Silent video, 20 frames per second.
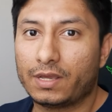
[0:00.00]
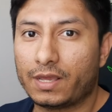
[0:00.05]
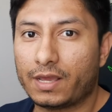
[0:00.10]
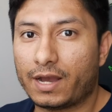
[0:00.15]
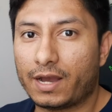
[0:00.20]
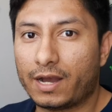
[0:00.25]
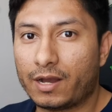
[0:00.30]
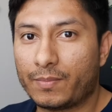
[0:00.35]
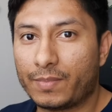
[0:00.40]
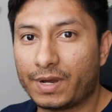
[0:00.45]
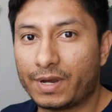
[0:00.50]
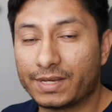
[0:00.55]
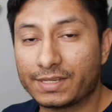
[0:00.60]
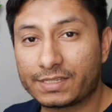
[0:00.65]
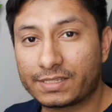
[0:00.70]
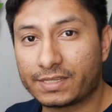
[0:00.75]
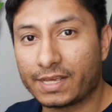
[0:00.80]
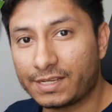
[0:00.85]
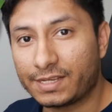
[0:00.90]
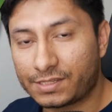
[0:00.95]

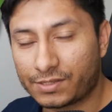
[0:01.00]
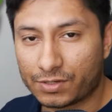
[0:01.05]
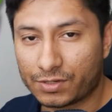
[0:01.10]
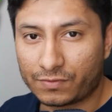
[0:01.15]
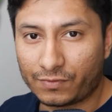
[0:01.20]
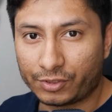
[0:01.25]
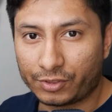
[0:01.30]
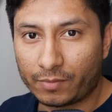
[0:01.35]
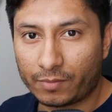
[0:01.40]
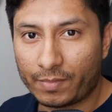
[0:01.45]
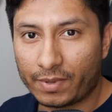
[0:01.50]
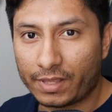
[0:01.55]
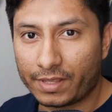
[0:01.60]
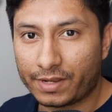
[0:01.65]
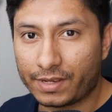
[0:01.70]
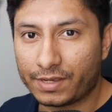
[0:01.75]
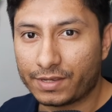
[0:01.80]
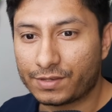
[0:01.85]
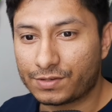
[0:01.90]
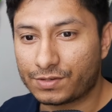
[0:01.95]
assess those
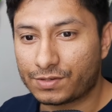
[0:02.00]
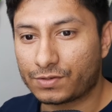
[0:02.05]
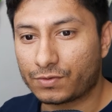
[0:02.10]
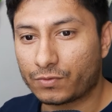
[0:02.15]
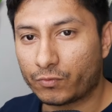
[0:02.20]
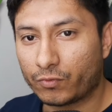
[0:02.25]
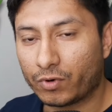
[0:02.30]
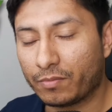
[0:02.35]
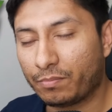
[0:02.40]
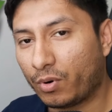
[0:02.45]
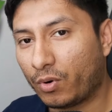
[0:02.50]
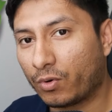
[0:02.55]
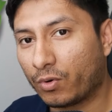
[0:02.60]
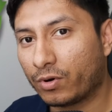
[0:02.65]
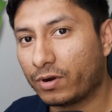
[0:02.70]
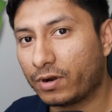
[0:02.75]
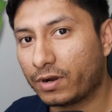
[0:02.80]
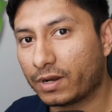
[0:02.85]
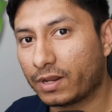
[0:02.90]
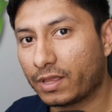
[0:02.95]
vulnerabilities,
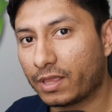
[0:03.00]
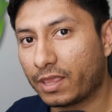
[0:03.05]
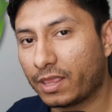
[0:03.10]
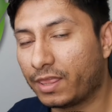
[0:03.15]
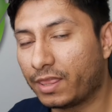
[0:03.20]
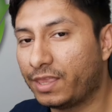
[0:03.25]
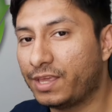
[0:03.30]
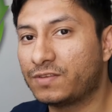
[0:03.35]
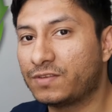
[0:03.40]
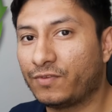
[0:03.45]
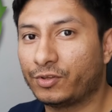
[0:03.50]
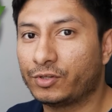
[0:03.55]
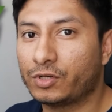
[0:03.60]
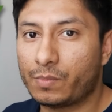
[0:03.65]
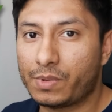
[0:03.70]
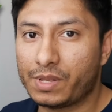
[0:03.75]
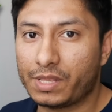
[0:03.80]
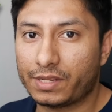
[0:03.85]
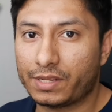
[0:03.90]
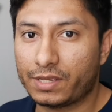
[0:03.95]
report these
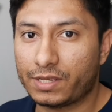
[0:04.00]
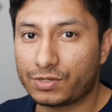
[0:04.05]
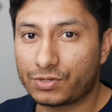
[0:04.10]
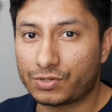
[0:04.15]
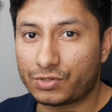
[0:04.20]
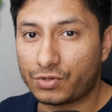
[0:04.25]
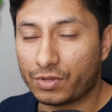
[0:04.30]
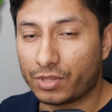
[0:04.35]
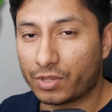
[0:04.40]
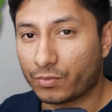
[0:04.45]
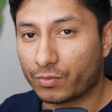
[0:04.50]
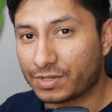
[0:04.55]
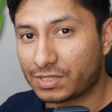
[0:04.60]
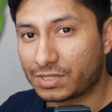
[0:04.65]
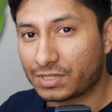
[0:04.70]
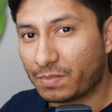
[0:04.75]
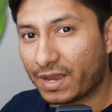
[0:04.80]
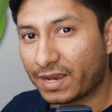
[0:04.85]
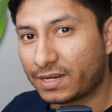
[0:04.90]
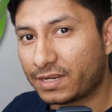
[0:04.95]
vulnerabilities to the
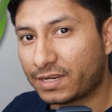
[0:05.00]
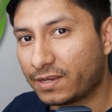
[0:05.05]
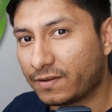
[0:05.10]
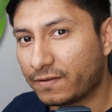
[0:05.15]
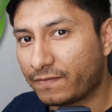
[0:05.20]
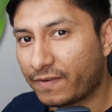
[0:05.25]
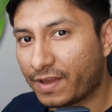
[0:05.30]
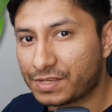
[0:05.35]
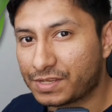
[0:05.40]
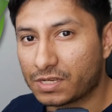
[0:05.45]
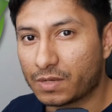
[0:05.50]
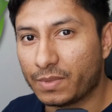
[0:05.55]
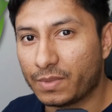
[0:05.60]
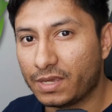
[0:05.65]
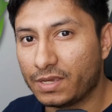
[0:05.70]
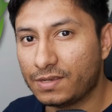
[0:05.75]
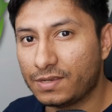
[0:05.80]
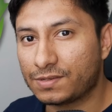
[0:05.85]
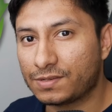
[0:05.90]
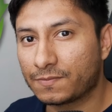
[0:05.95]
respective
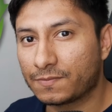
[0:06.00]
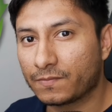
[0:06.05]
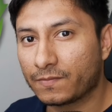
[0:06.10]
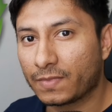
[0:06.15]
SMEs,